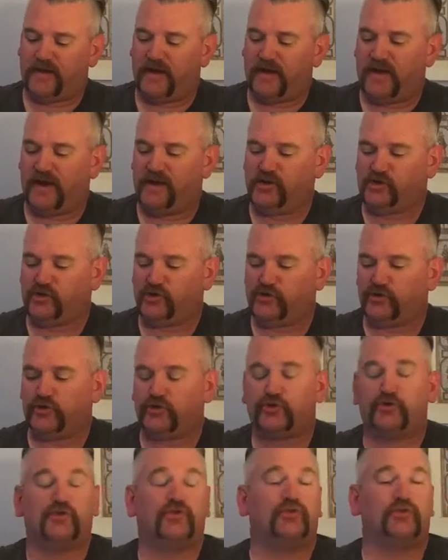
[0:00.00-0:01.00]

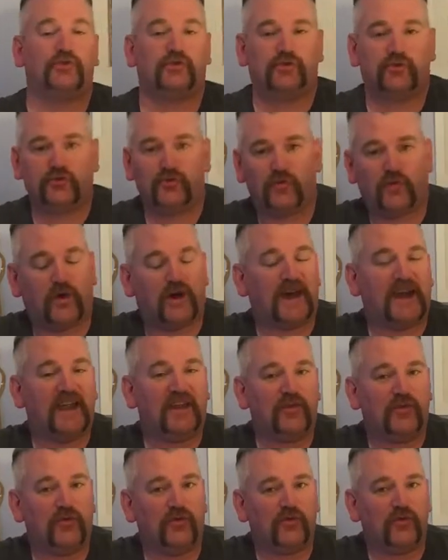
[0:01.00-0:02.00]
introducing you to what I
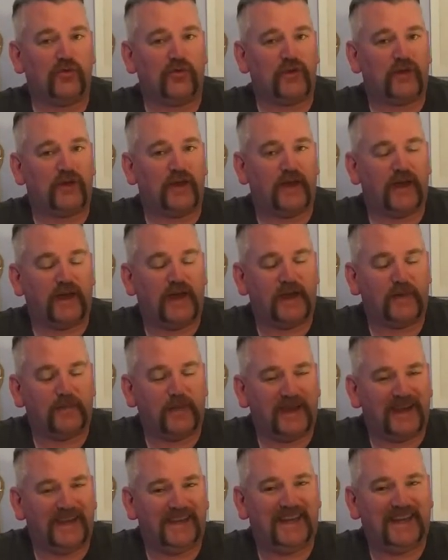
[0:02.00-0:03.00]
do in
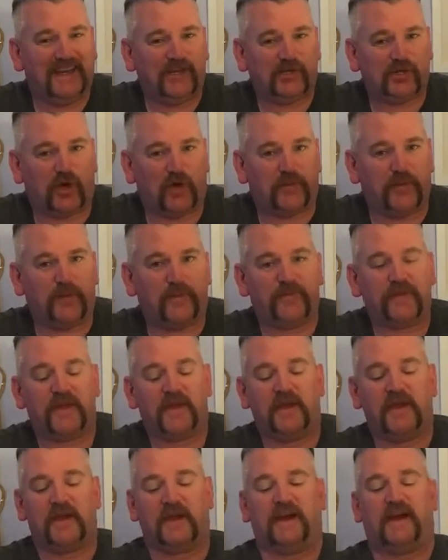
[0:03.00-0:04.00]
my day job.
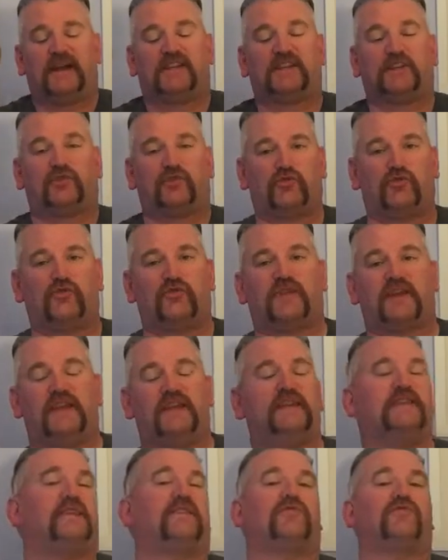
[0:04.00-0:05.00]
As a tour
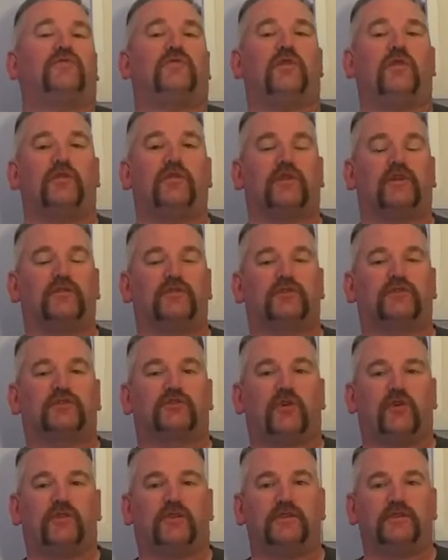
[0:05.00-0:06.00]
guide, I go all around
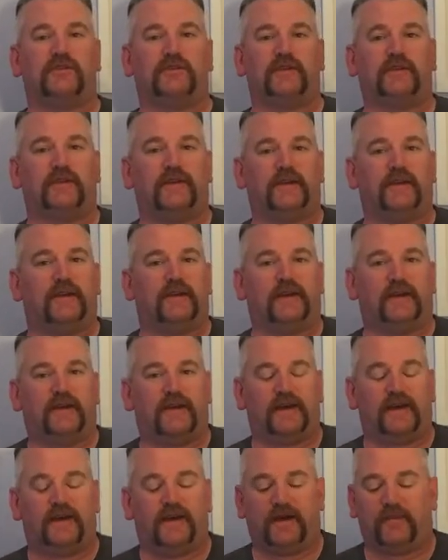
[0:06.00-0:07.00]
Scotland.
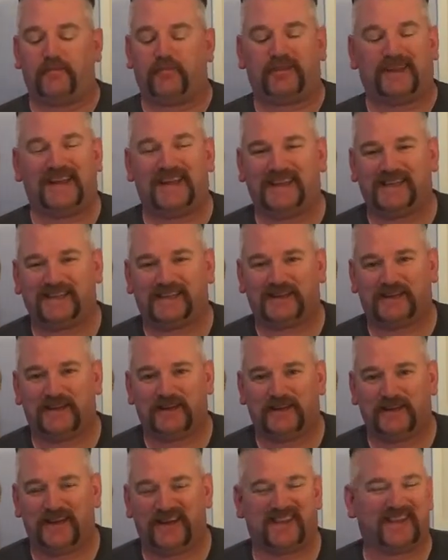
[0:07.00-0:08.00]
I'm blessed.
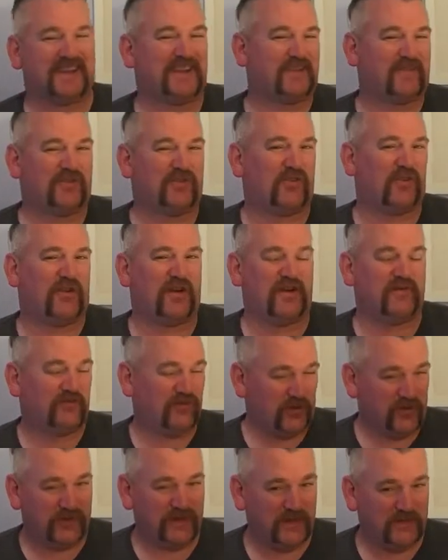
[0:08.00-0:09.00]
I think I've got, if
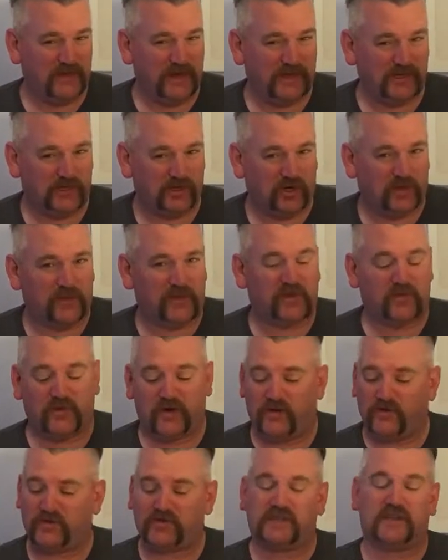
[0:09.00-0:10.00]
not the best job in the
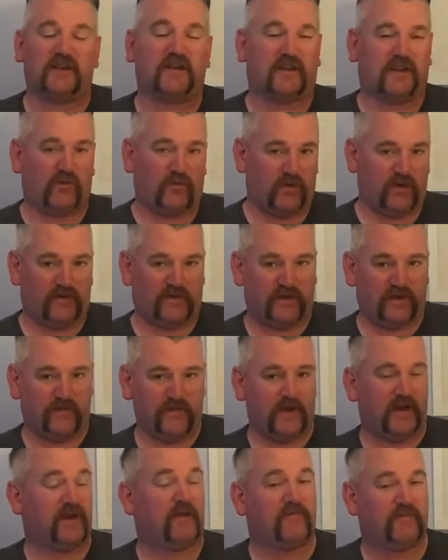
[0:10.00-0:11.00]
world, certainly one of
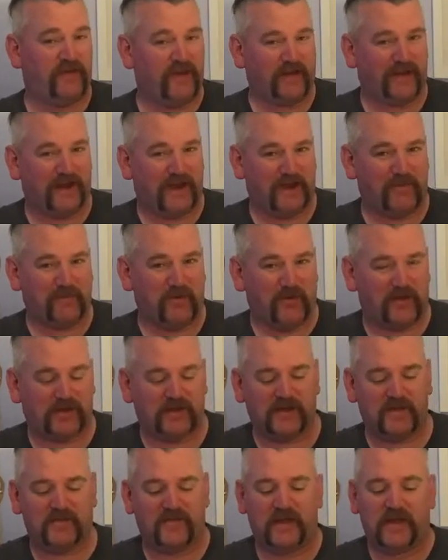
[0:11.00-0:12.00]
them, and I'm very happy with
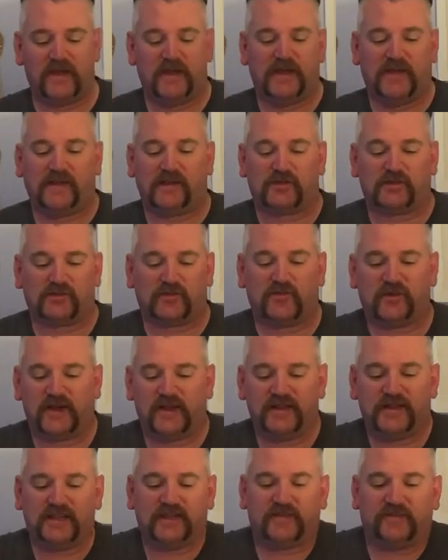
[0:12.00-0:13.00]
it. So in
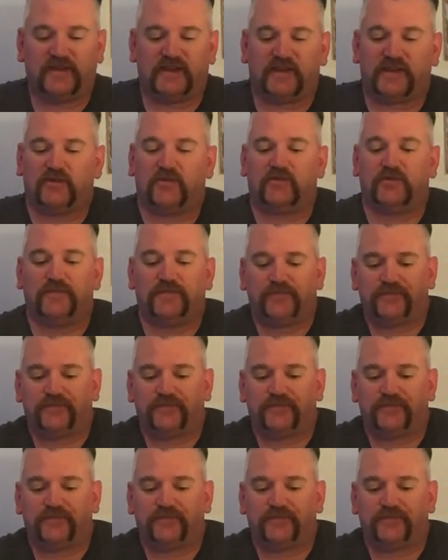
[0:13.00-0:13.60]
this video,